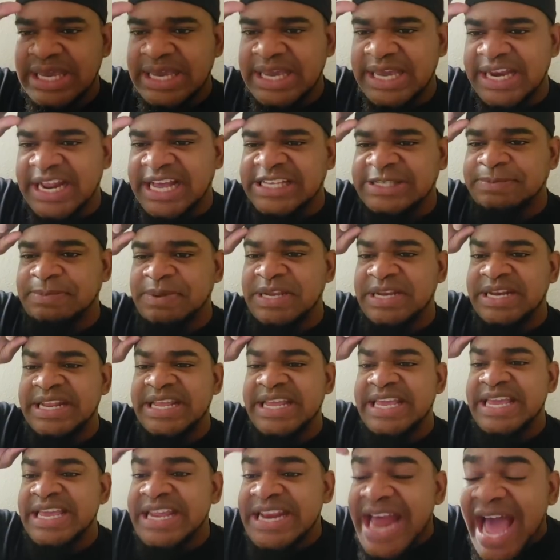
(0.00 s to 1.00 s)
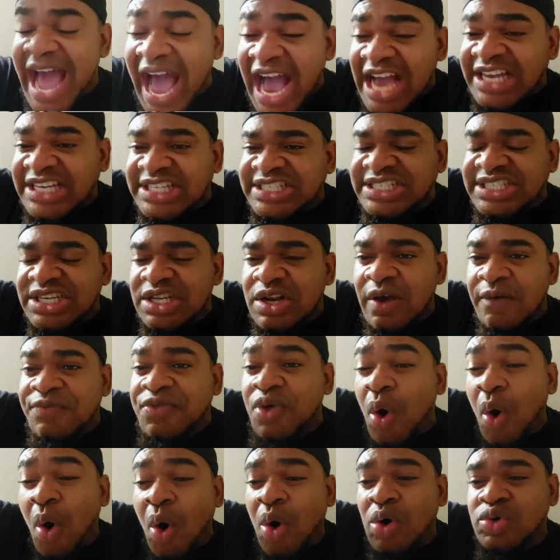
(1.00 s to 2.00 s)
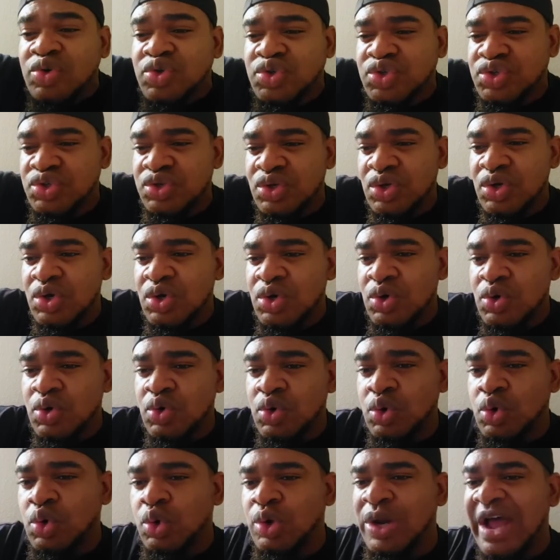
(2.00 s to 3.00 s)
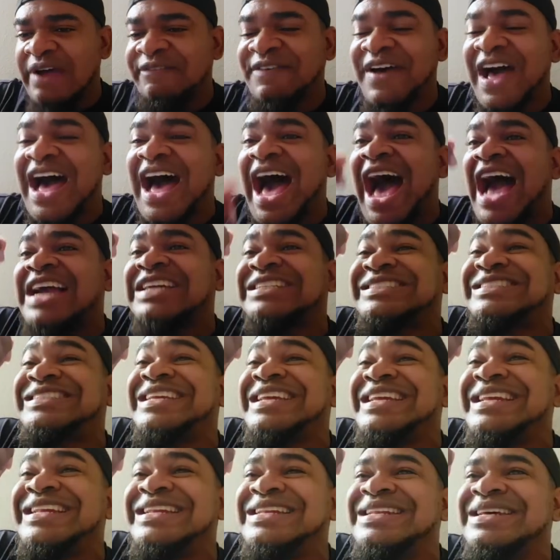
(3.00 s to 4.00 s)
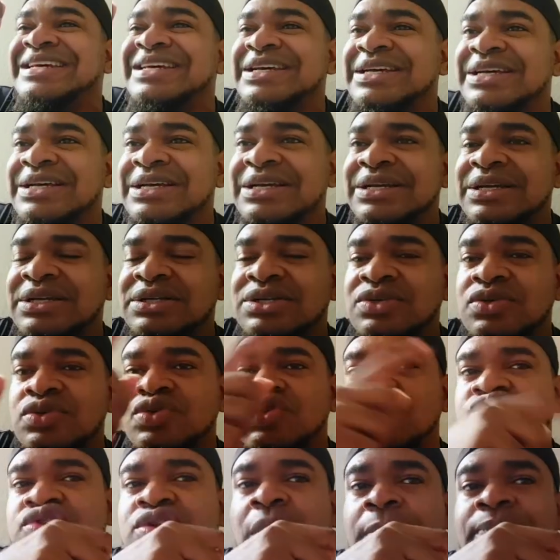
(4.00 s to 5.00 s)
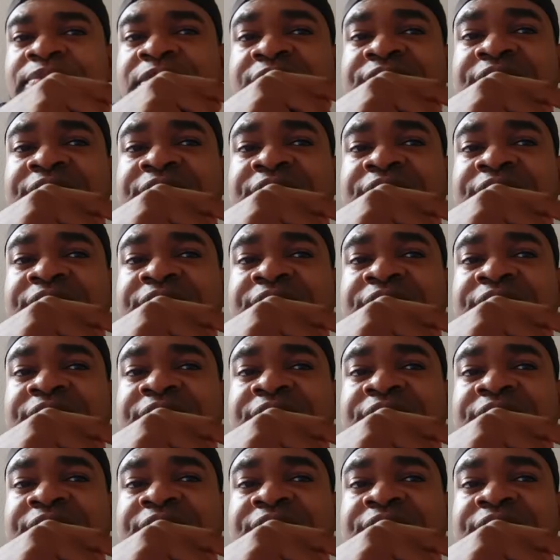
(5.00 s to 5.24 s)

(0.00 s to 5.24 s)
It has been the inaction of those who could have acted to stop the